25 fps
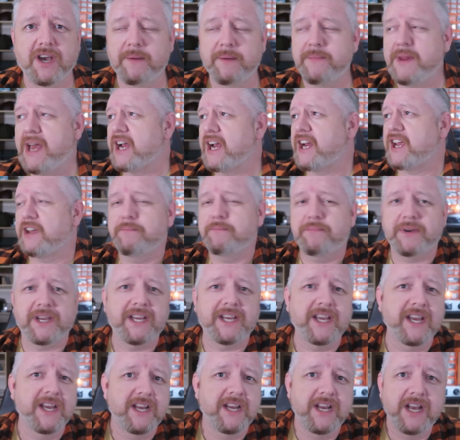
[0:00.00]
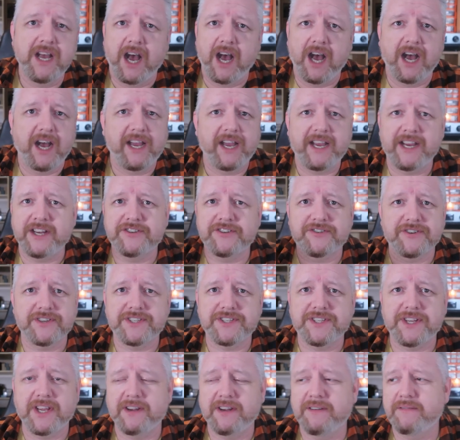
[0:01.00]
time. That could be uh,
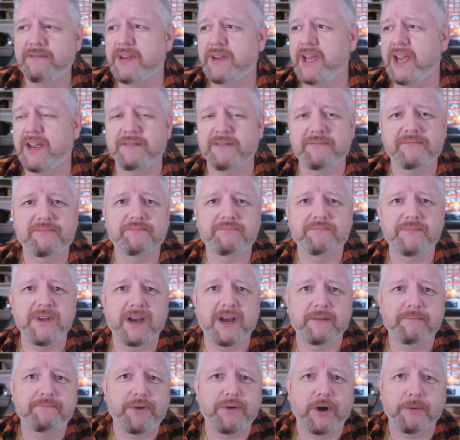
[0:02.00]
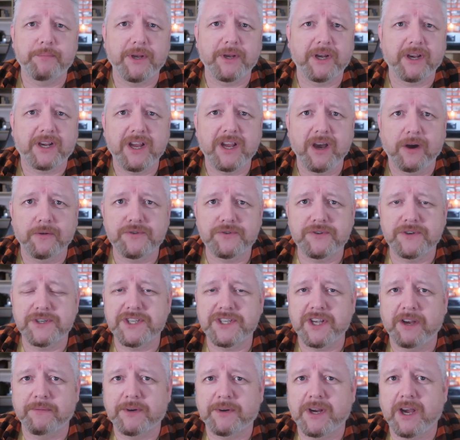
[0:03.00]
interest in in uh, popular culture
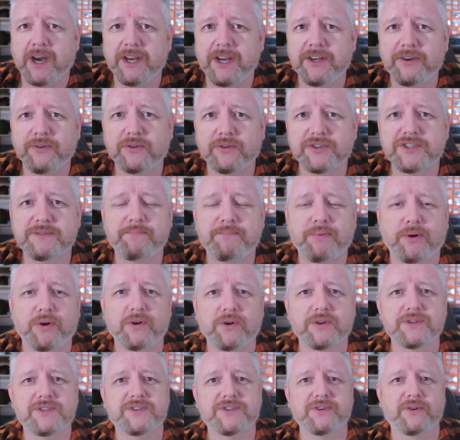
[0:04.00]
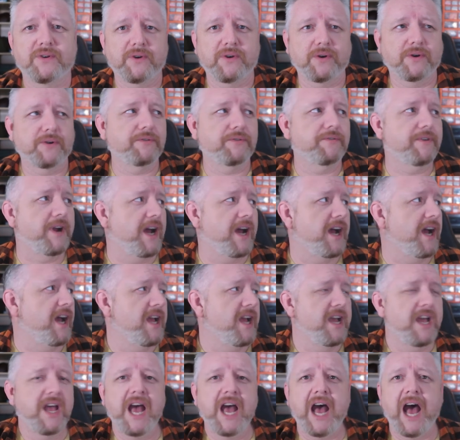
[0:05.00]
of some kind, or sports, or uh,
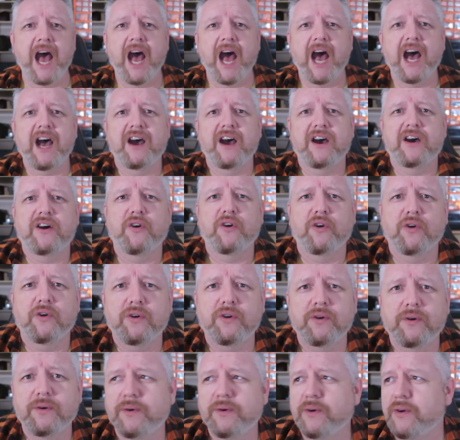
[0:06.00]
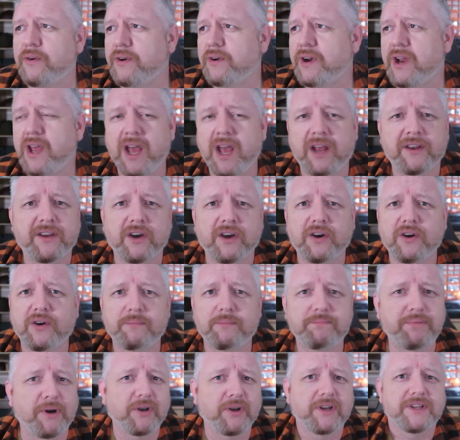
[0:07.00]
uh, or
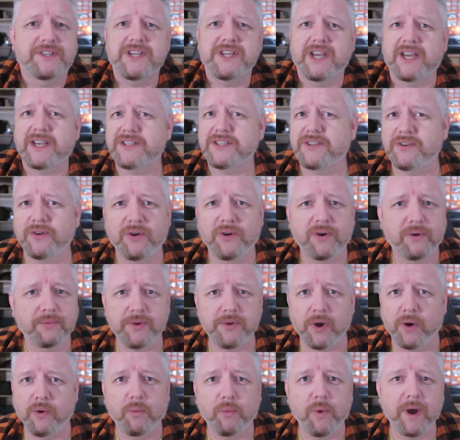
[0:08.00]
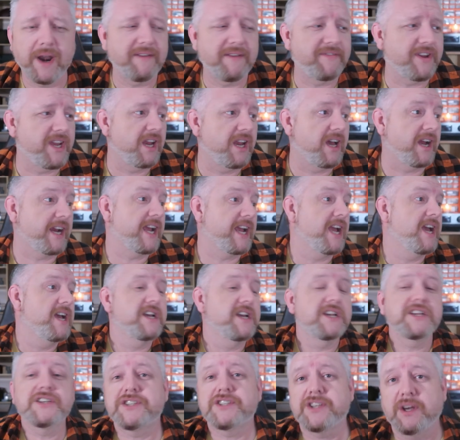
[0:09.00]
or politics, or or whatever you like.
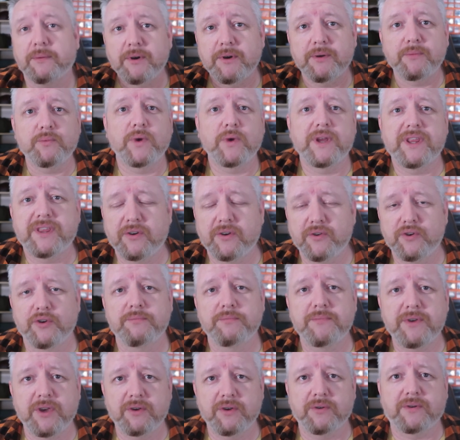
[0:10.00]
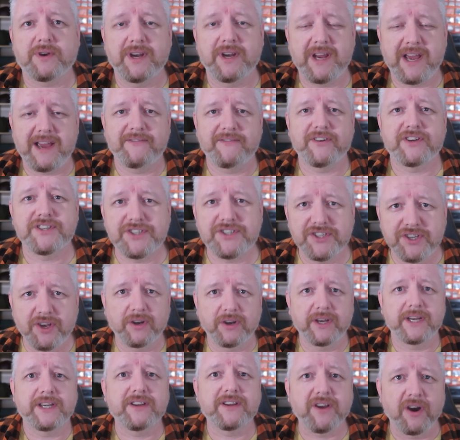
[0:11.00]
Someone with whom you can have a
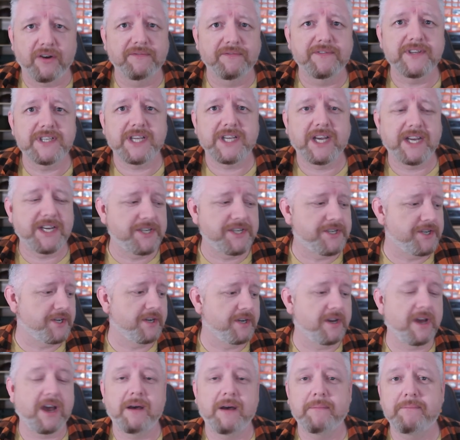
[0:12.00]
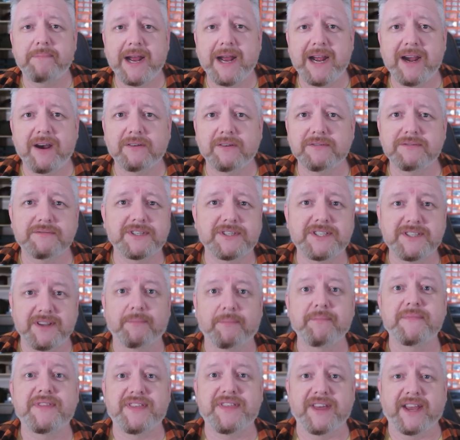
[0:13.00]
solid conversation about
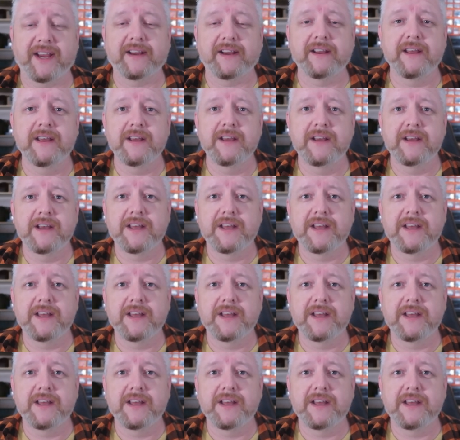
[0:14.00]
something